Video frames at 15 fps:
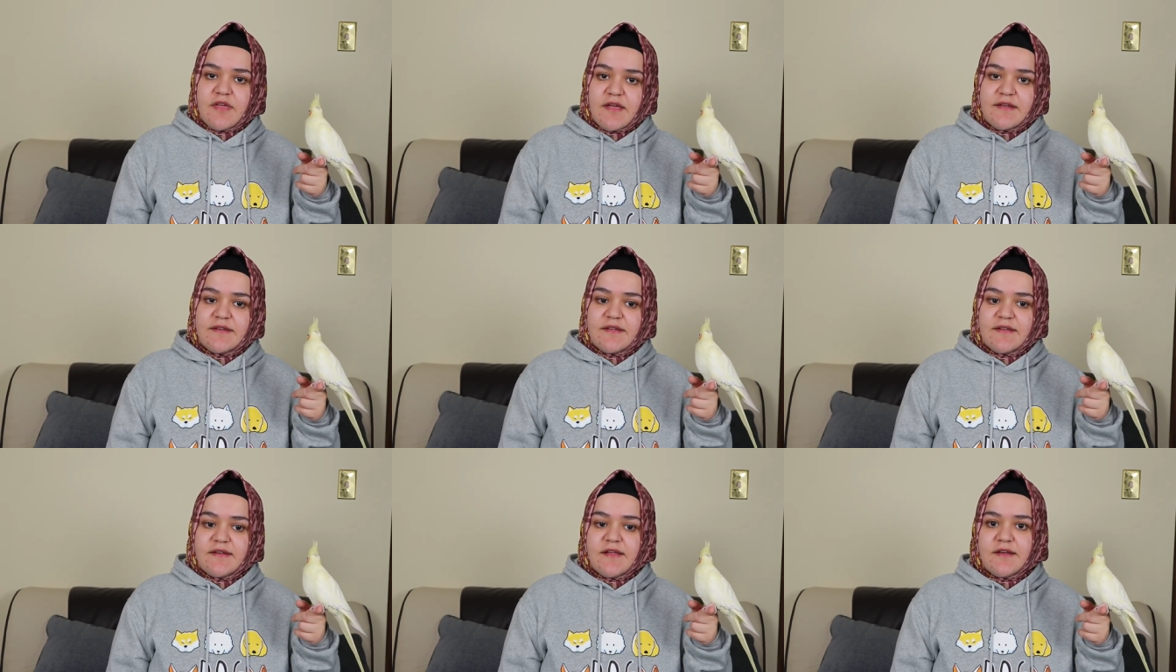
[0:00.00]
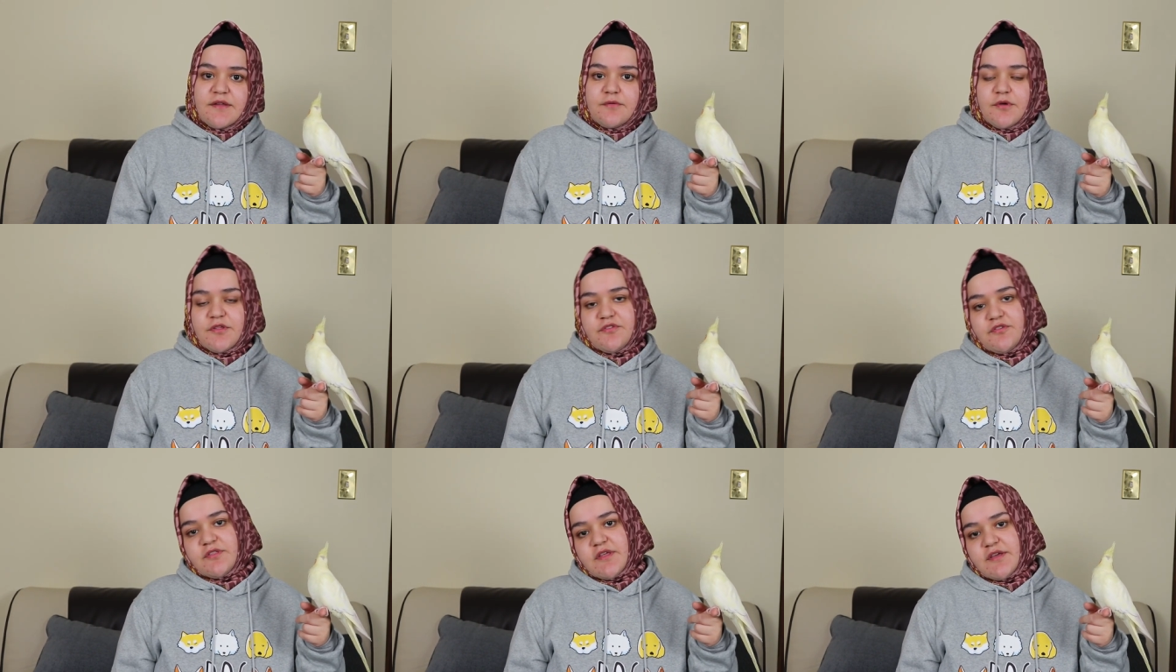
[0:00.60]
send in any
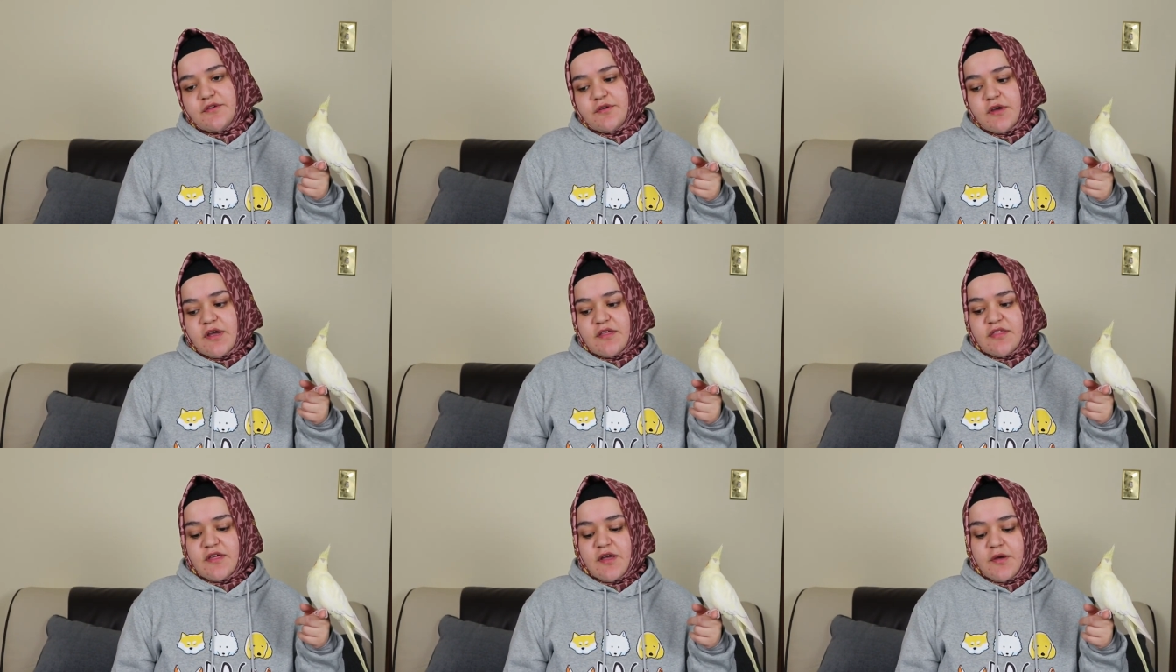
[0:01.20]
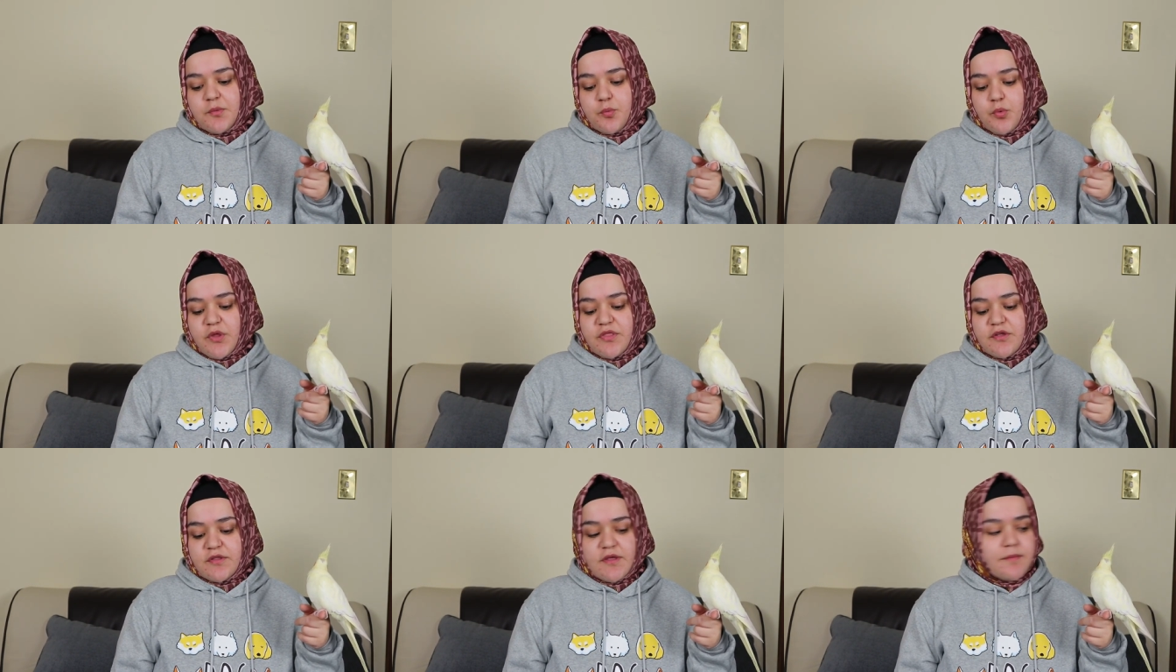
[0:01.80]
questions that you guys have
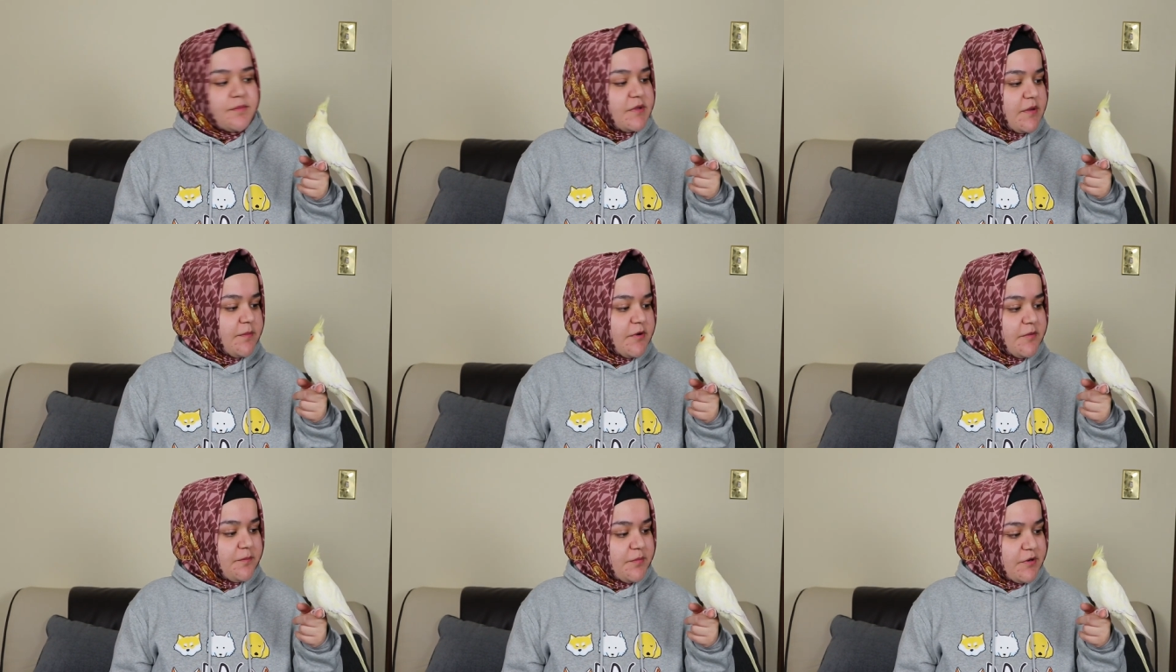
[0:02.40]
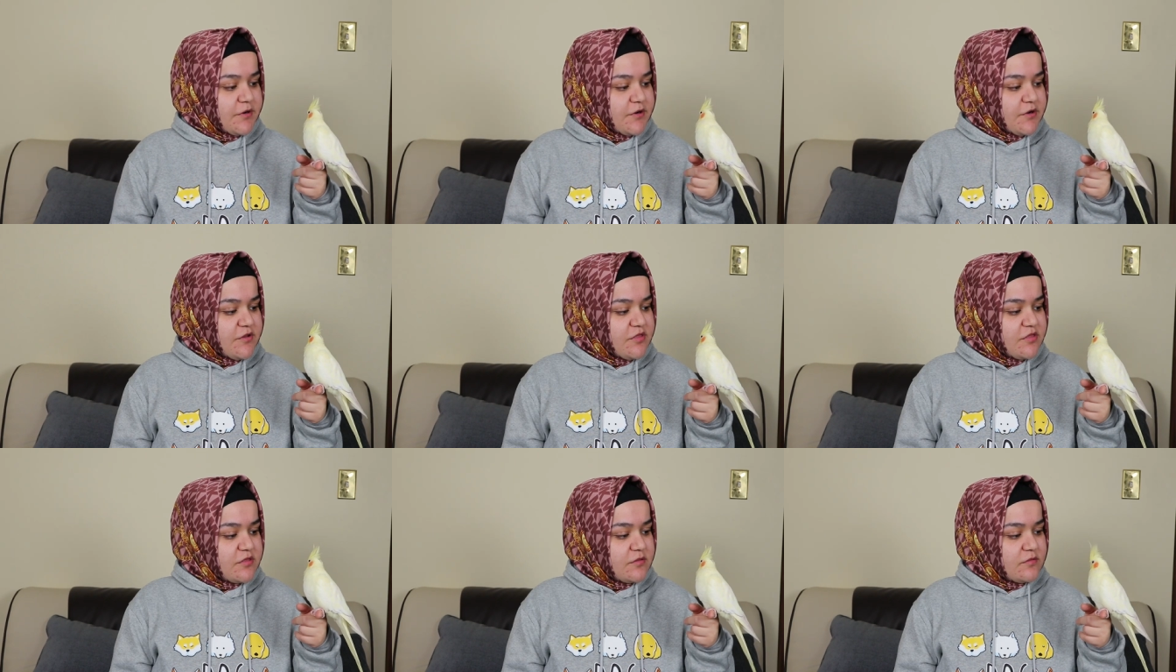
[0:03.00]
whether that be about
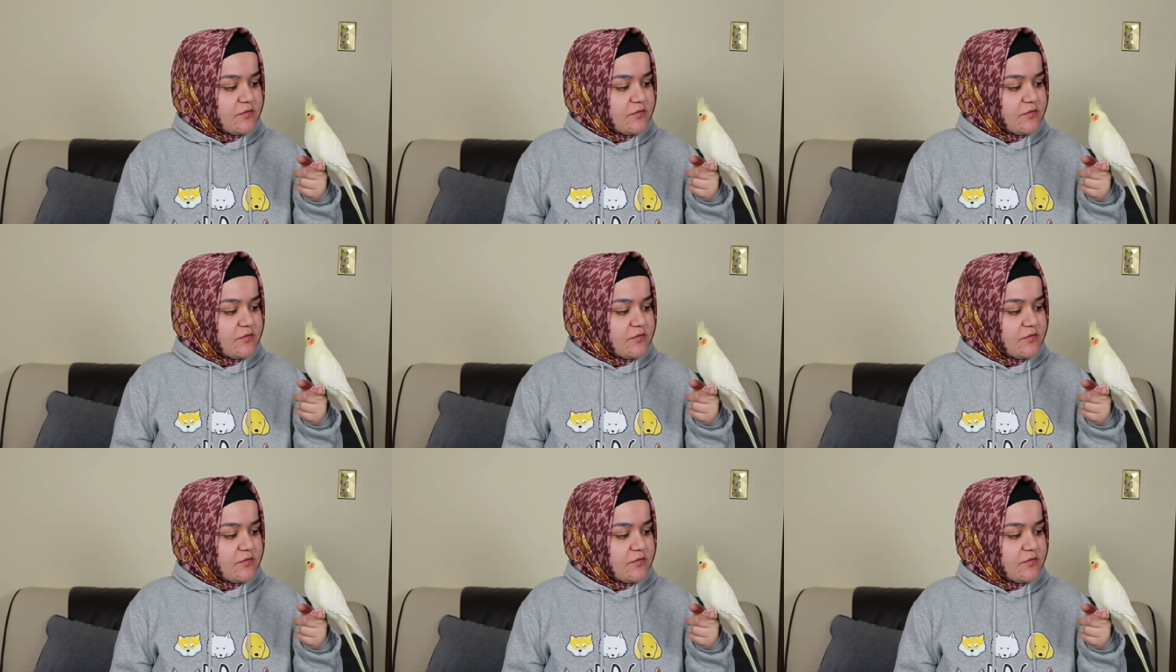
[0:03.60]
birds